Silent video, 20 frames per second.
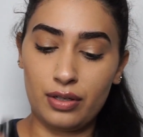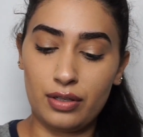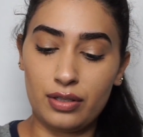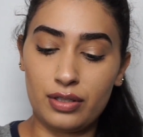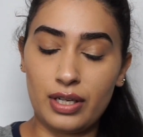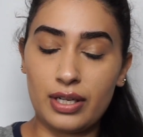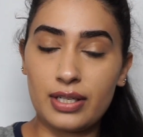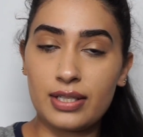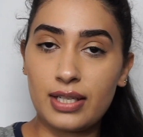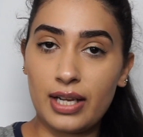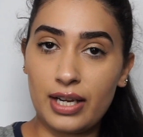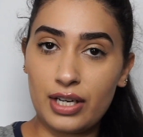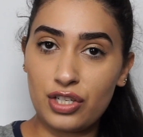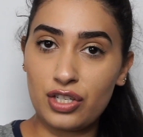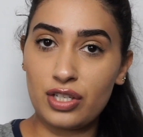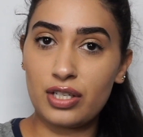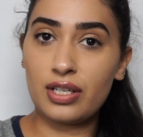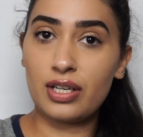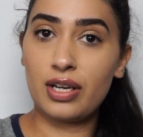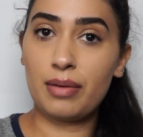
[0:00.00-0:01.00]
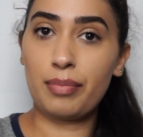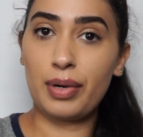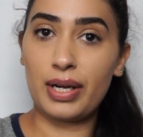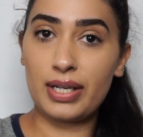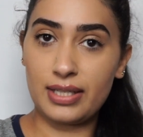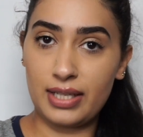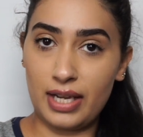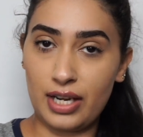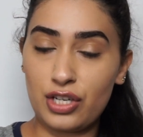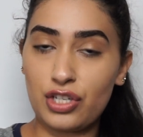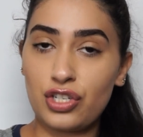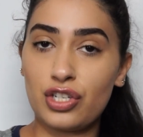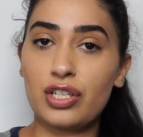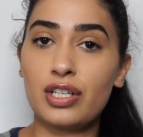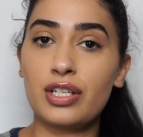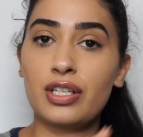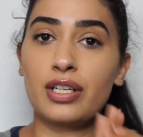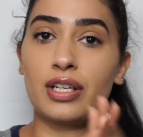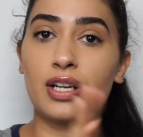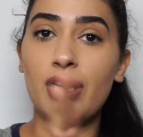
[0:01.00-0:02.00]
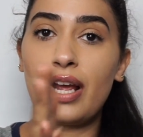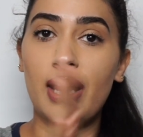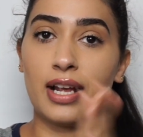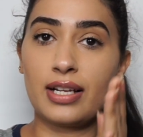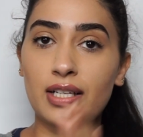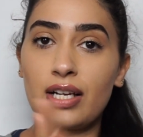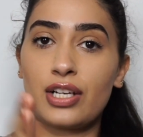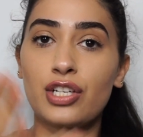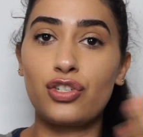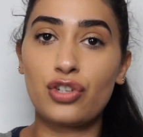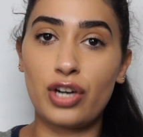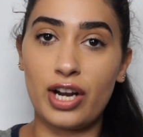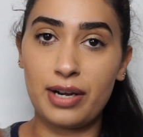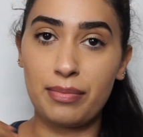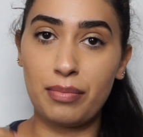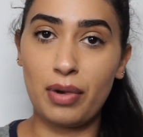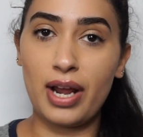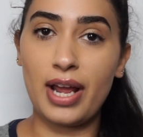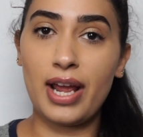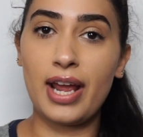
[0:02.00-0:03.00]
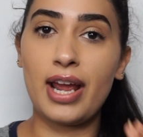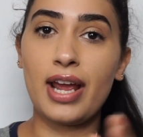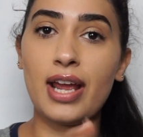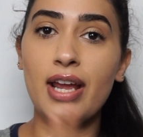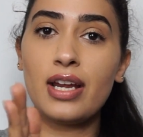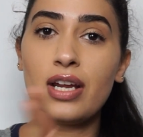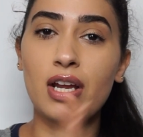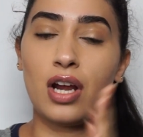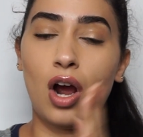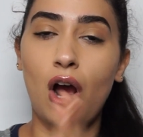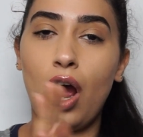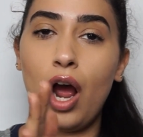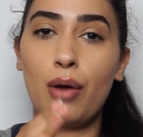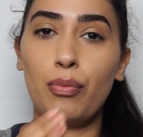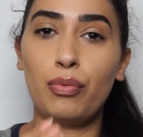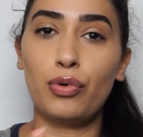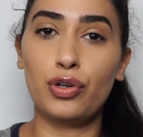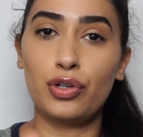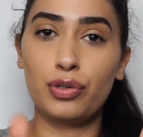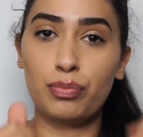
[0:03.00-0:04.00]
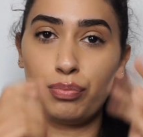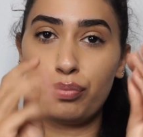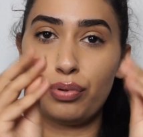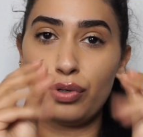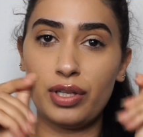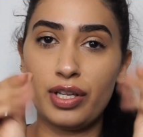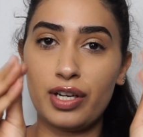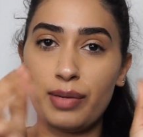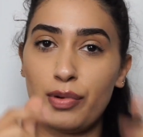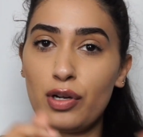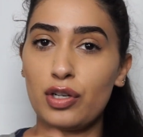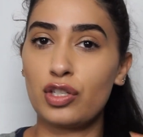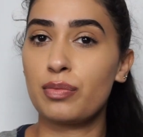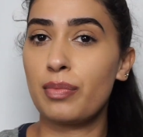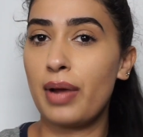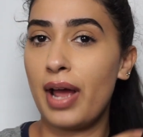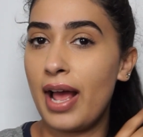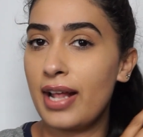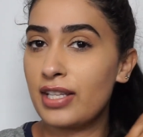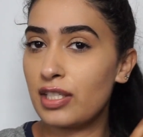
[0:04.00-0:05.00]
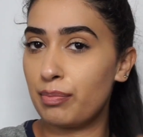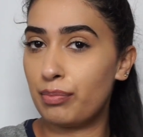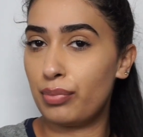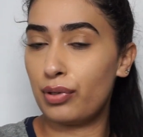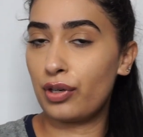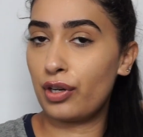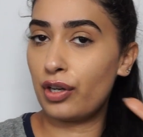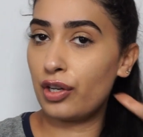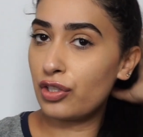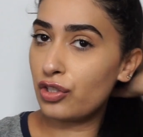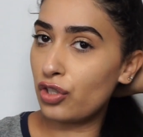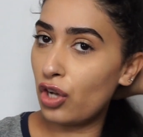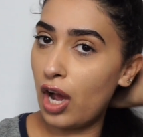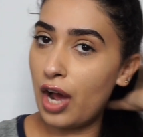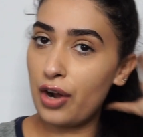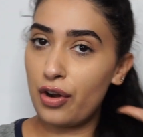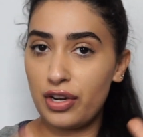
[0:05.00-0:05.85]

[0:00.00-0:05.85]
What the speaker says: So section by section, as I straighten my hair, I would put a little bit onto my hands and put it, so I